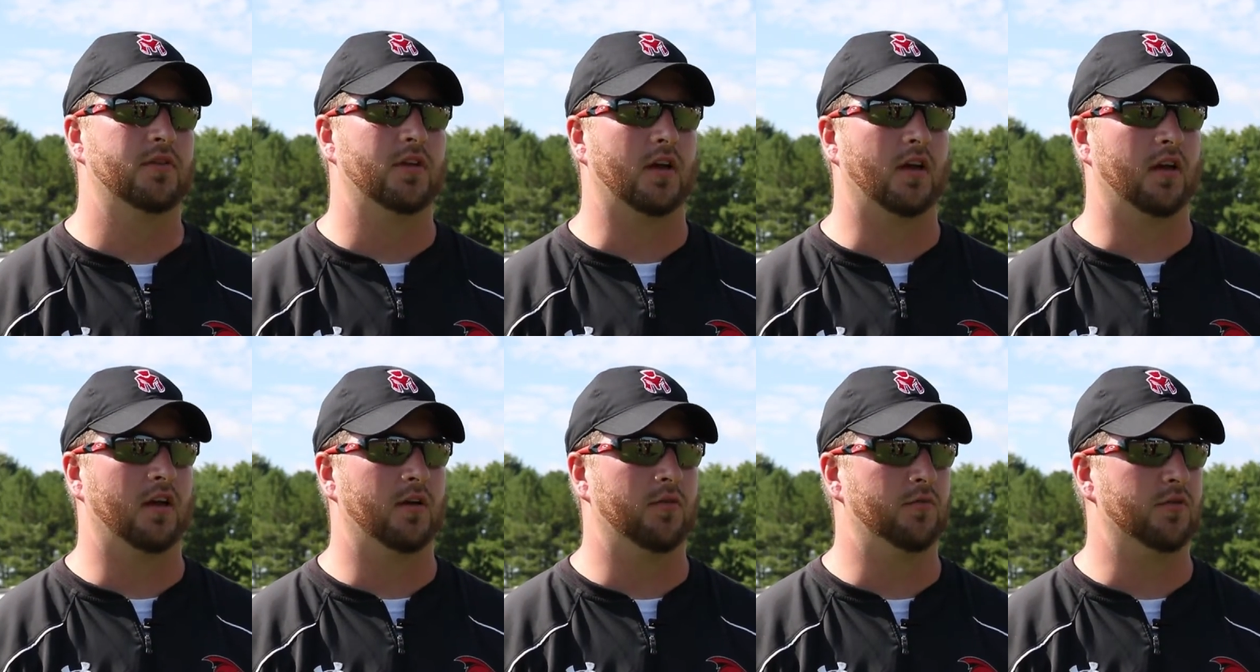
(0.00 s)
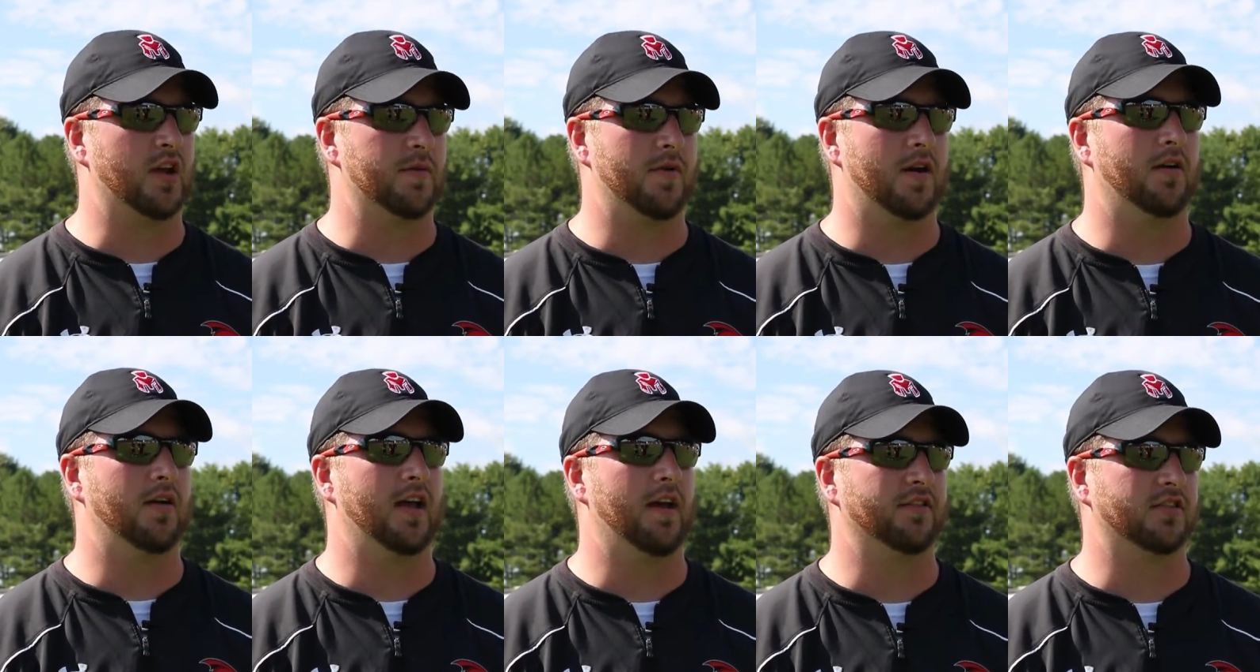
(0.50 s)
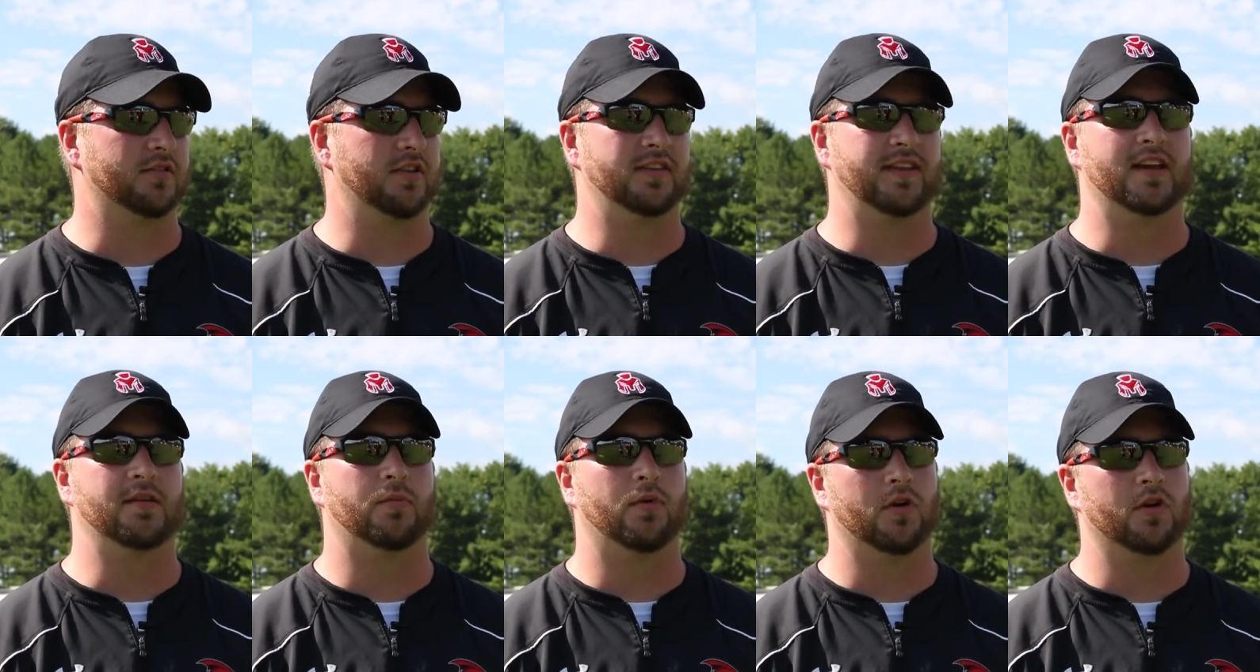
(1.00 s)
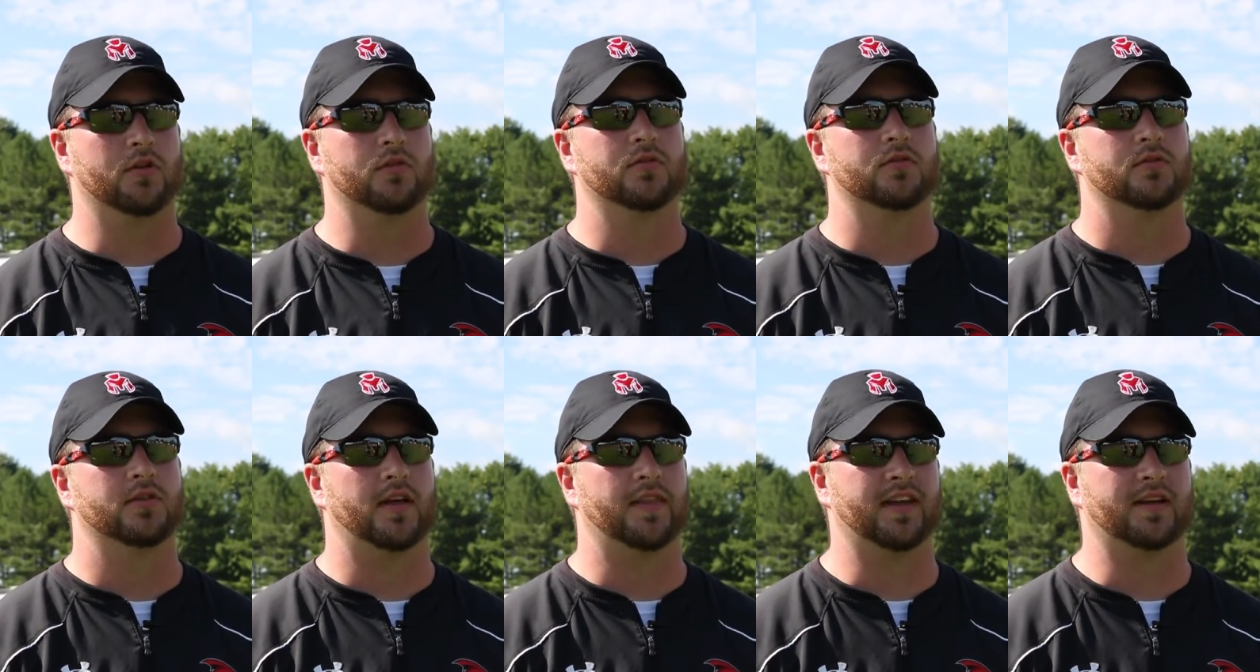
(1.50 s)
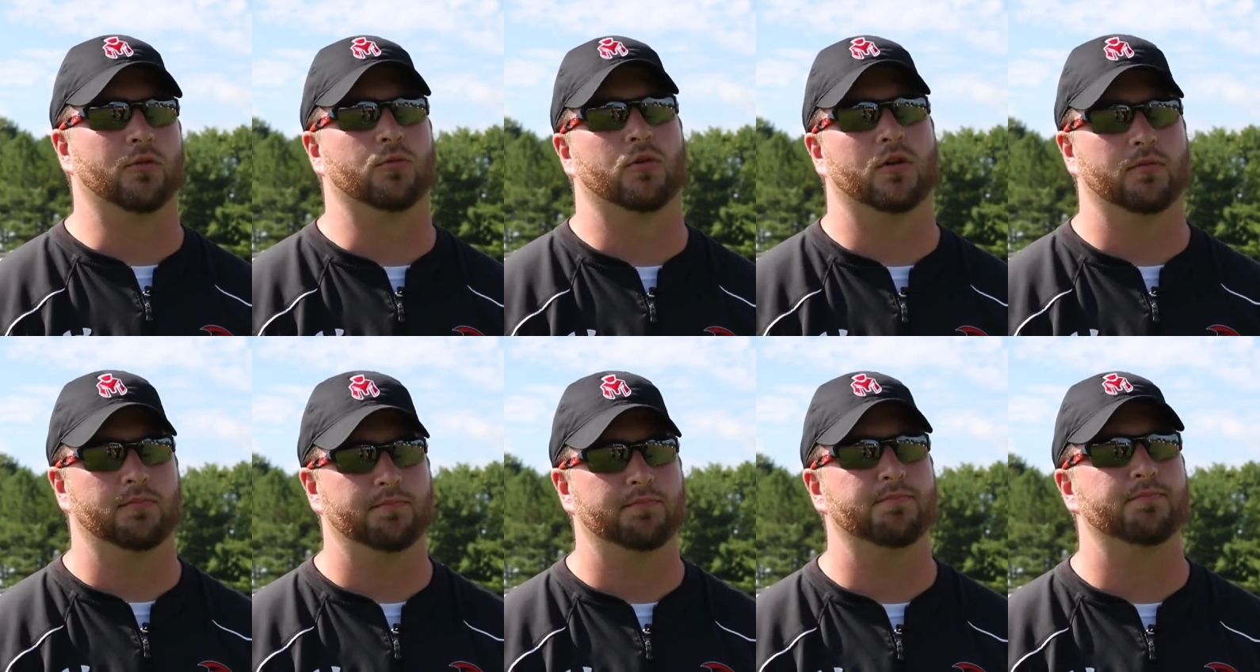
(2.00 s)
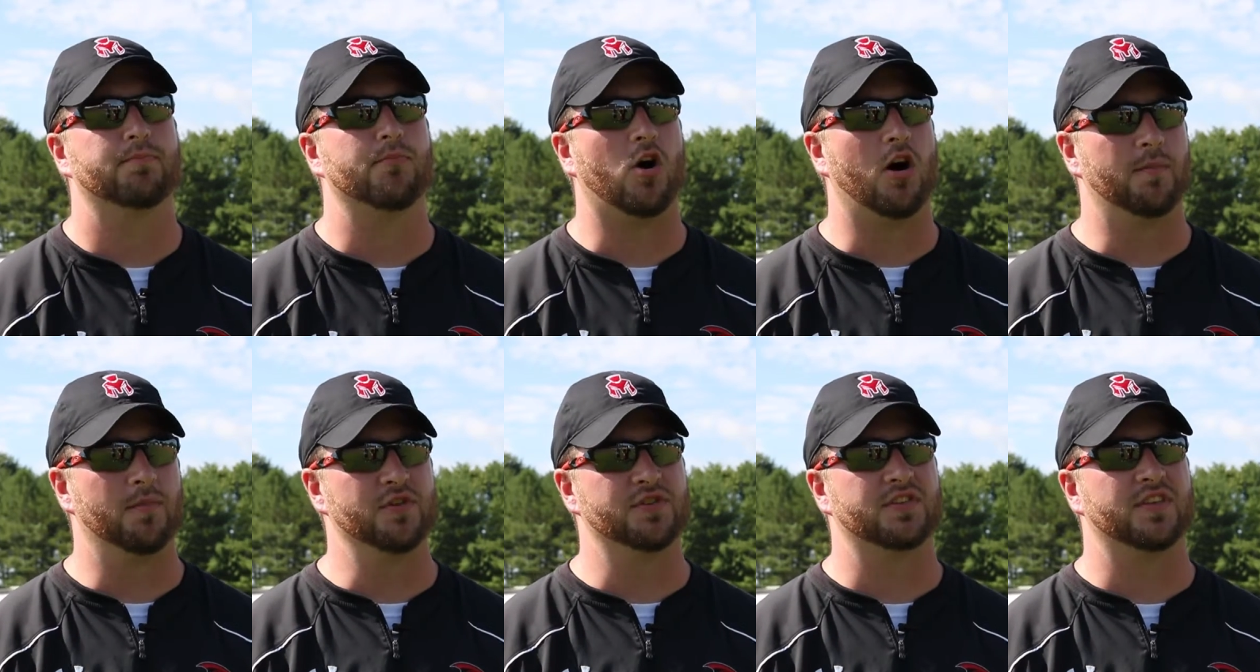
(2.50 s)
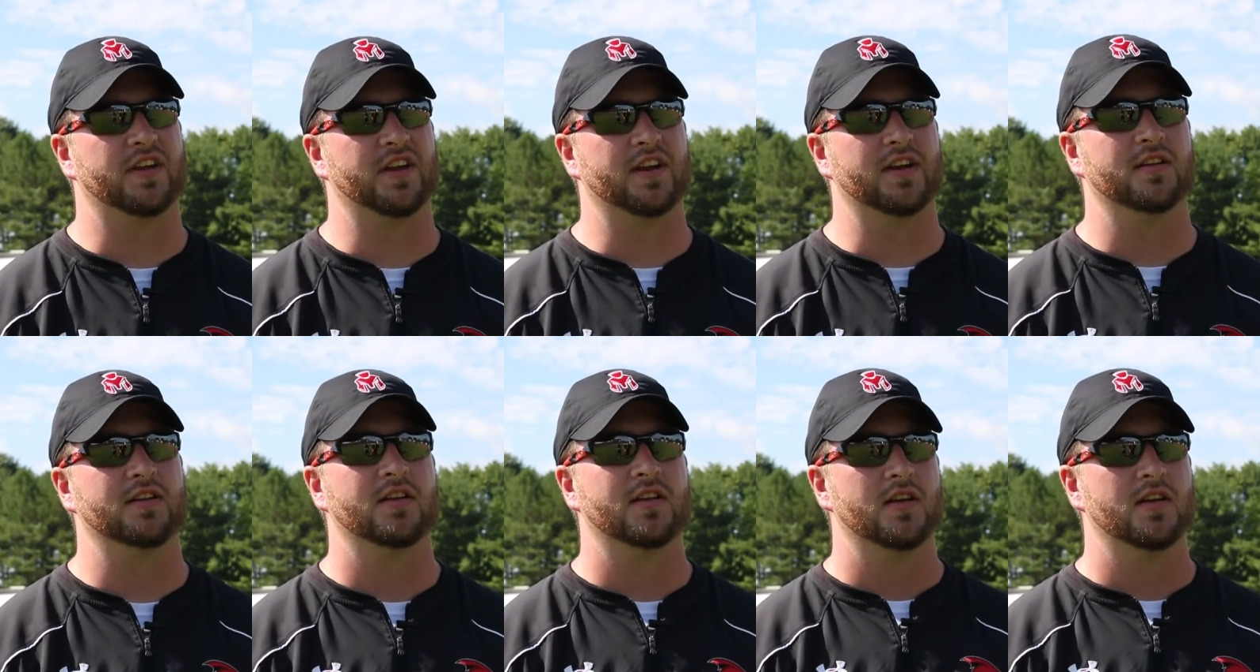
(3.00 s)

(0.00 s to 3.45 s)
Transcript: Uh, we'll come out and have a good day tomorrow. I think we're almost there.